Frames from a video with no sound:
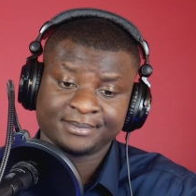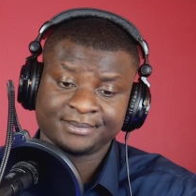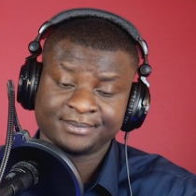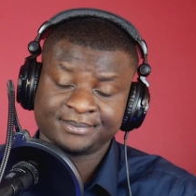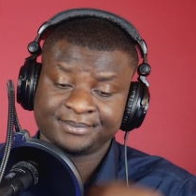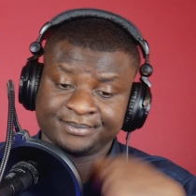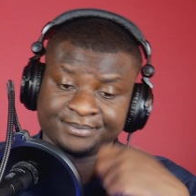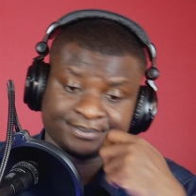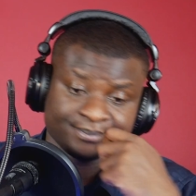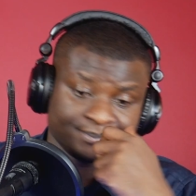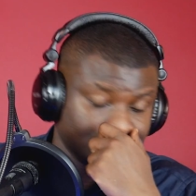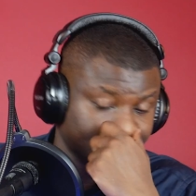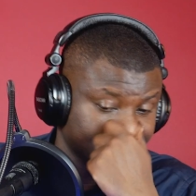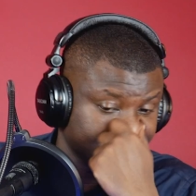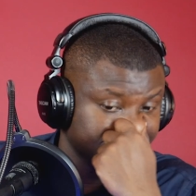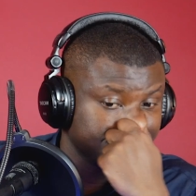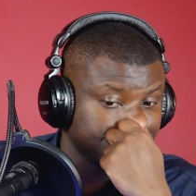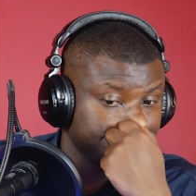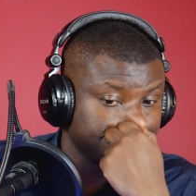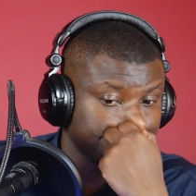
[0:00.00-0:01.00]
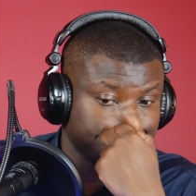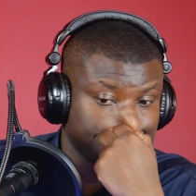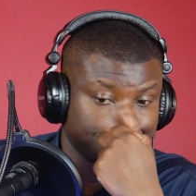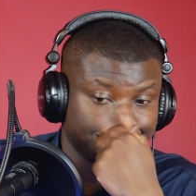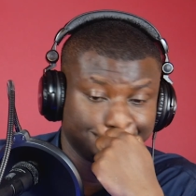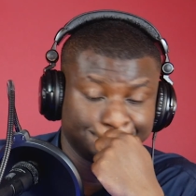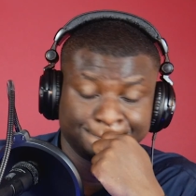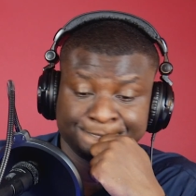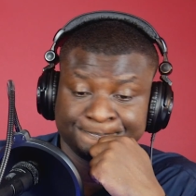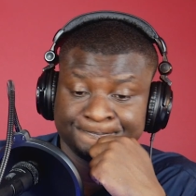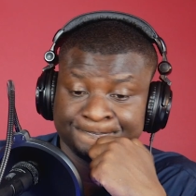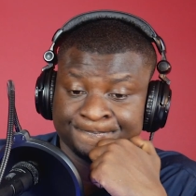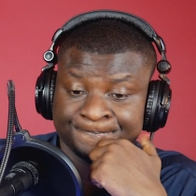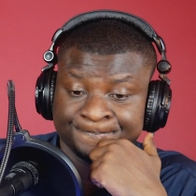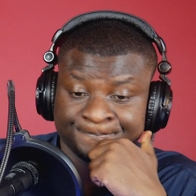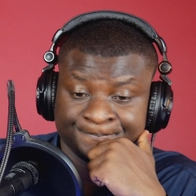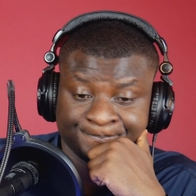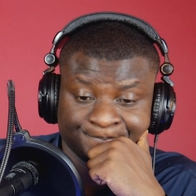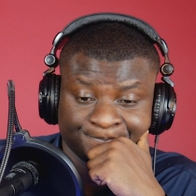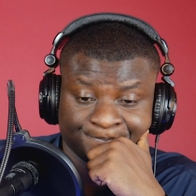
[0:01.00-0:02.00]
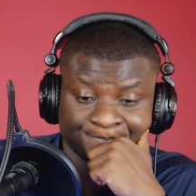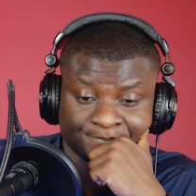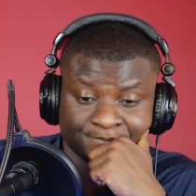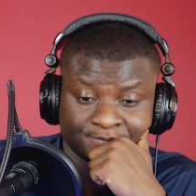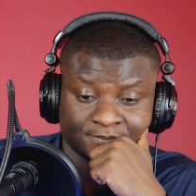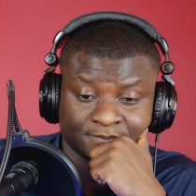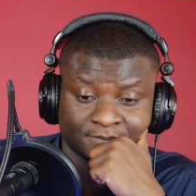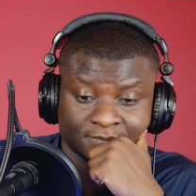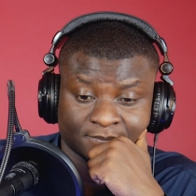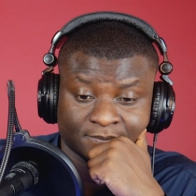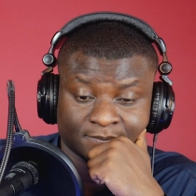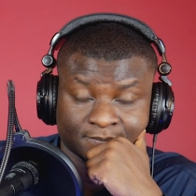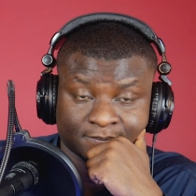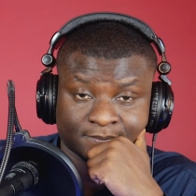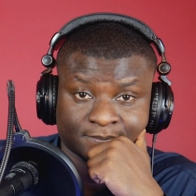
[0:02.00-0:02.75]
The fact that you are dressed like a hoe